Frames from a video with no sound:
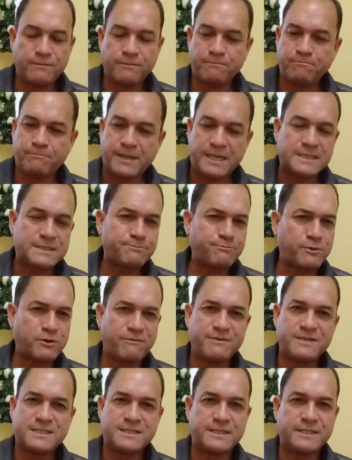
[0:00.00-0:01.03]
best
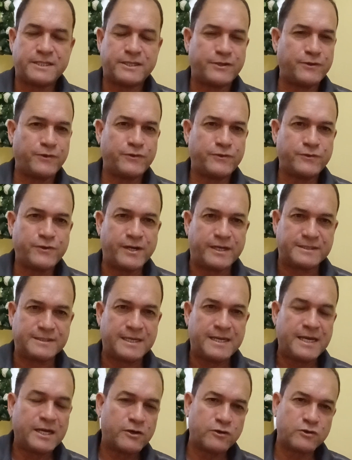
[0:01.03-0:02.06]
provinces in Honduras,
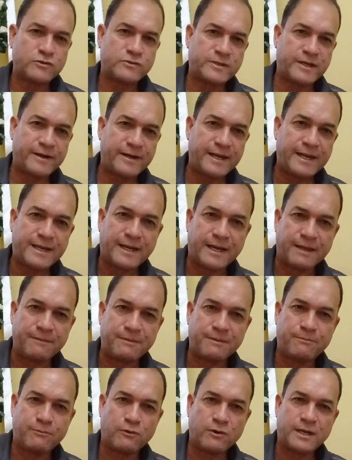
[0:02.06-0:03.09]
Costa Rica, I
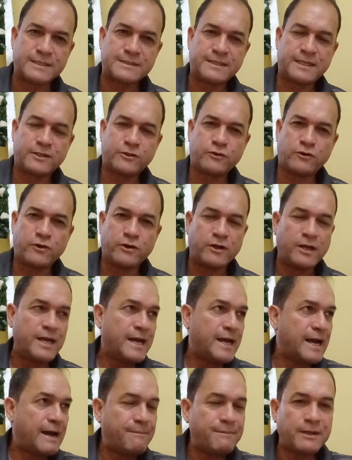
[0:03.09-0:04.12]
mean, Bocas del Toro.
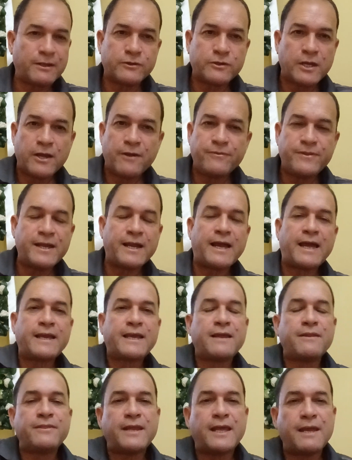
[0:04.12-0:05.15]
I mean, there, I
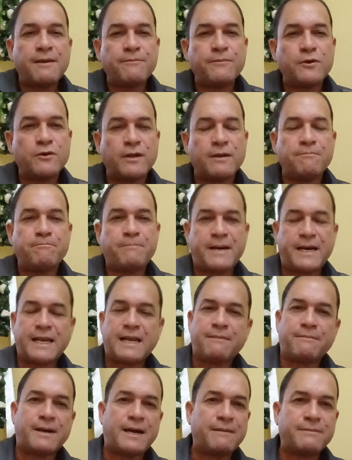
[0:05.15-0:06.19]
can name, in
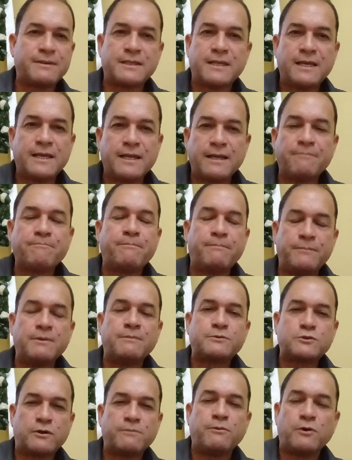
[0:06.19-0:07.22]
Panama. I mean,
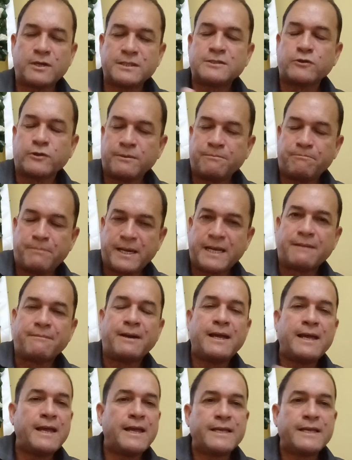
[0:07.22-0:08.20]
I'm sorry, Bocas del Toro in Panama.